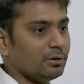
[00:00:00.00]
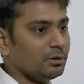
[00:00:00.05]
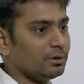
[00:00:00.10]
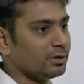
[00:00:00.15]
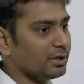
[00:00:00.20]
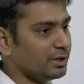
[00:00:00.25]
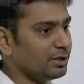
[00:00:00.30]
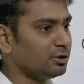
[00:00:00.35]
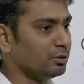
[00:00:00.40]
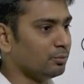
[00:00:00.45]

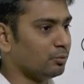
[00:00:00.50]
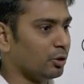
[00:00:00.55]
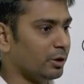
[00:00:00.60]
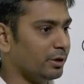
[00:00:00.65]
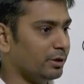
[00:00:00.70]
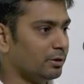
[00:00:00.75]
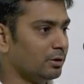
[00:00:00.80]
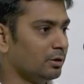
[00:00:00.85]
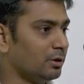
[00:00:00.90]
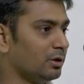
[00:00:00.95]
Getting the point?
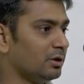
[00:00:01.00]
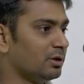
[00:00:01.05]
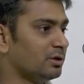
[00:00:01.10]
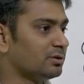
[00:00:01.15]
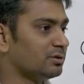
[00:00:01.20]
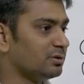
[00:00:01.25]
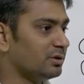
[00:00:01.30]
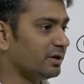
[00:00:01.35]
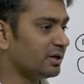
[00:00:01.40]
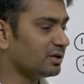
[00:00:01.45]

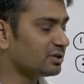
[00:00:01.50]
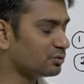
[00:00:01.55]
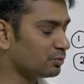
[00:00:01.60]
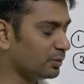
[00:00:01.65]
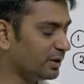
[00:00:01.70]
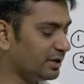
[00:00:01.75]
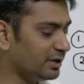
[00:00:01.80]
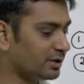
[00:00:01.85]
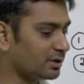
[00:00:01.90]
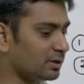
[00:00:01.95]
Next,
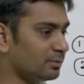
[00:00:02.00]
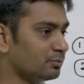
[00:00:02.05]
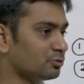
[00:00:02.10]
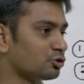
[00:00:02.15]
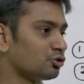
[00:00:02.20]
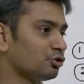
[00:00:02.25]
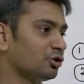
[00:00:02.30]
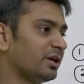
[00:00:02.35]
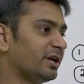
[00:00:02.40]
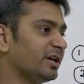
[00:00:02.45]
when it comes
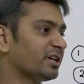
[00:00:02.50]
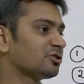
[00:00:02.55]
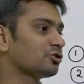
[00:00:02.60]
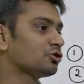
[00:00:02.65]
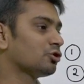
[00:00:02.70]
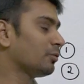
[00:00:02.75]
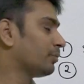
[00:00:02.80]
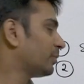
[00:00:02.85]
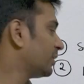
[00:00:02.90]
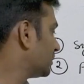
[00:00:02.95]
to the next
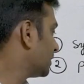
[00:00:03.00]
topic,